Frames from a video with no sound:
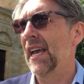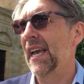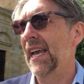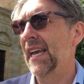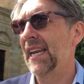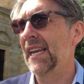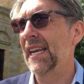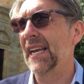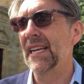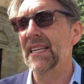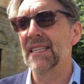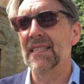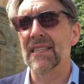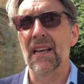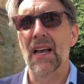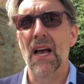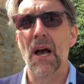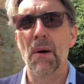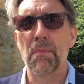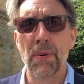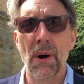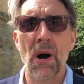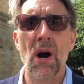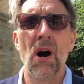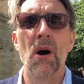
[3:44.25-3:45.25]
It is
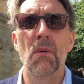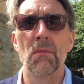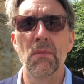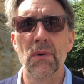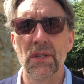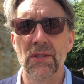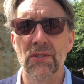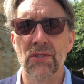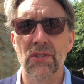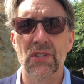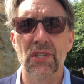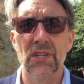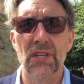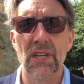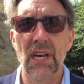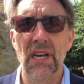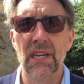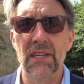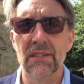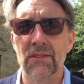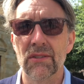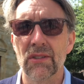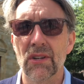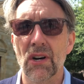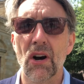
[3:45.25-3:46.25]
apartments
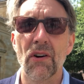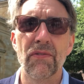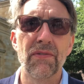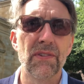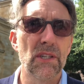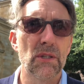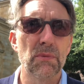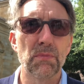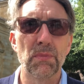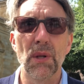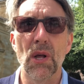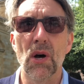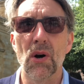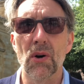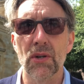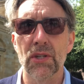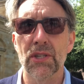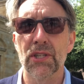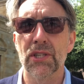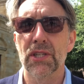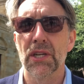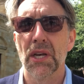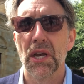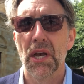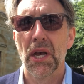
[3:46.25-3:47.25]
and office
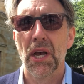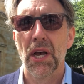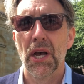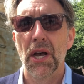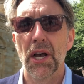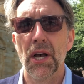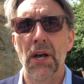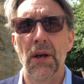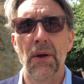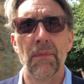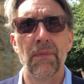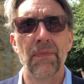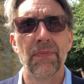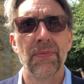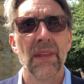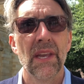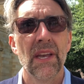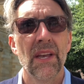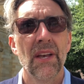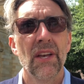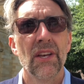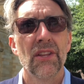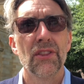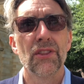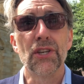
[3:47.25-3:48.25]
blocks.
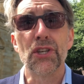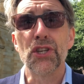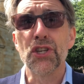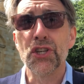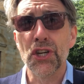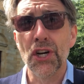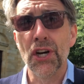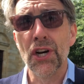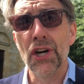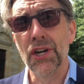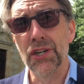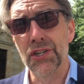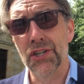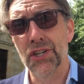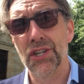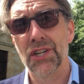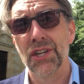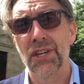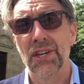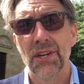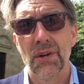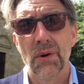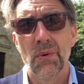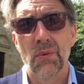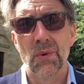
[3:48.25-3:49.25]
The church
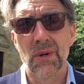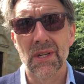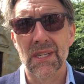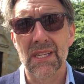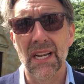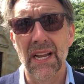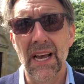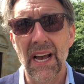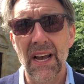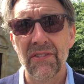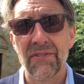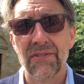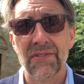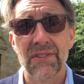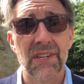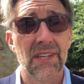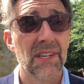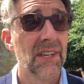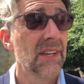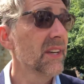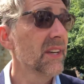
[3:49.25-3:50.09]
was left,